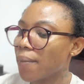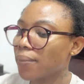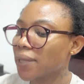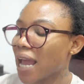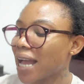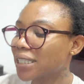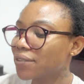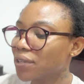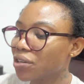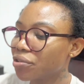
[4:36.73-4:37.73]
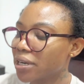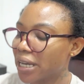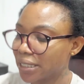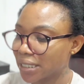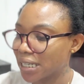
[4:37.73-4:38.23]
the active
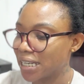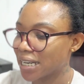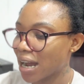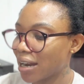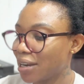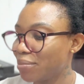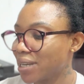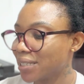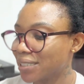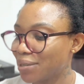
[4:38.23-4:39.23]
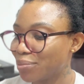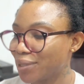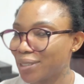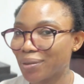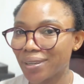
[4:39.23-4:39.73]
ingredient in our Micky Skin
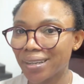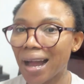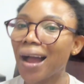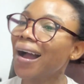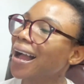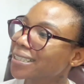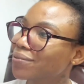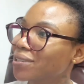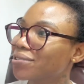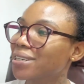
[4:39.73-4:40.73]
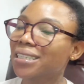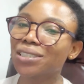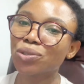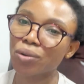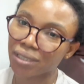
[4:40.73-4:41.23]
Body Oil. Our active ingredient
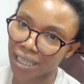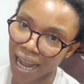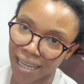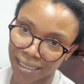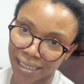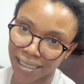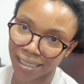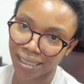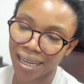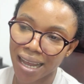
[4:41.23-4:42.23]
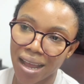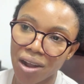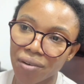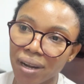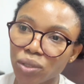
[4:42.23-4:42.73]
is kojic acid.
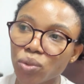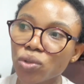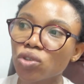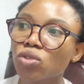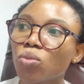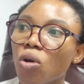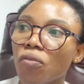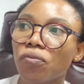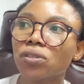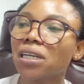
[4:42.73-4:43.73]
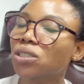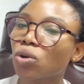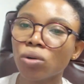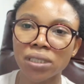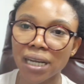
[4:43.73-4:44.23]
All right, we use more. There's
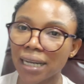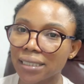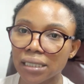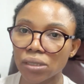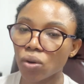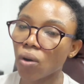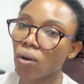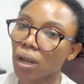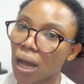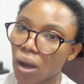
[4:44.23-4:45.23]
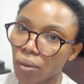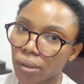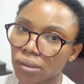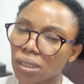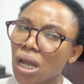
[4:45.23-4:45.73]
kojic acid in all our
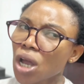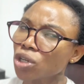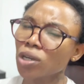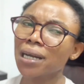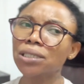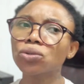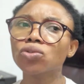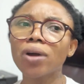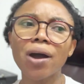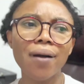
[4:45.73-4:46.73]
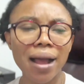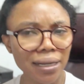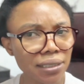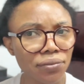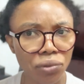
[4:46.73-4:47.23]
oils. You guys don't know how
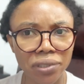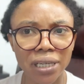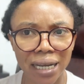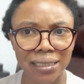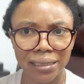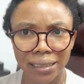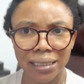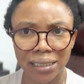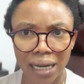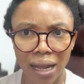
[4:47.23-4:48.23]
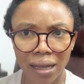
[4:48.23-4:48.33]
active kojic acid is, Sha?